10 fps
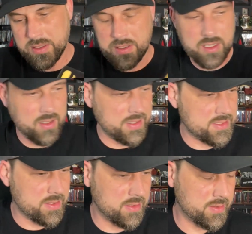All
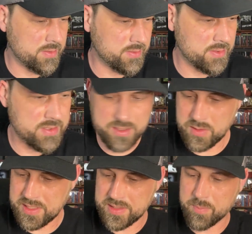right, take a
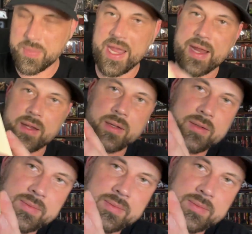look at the back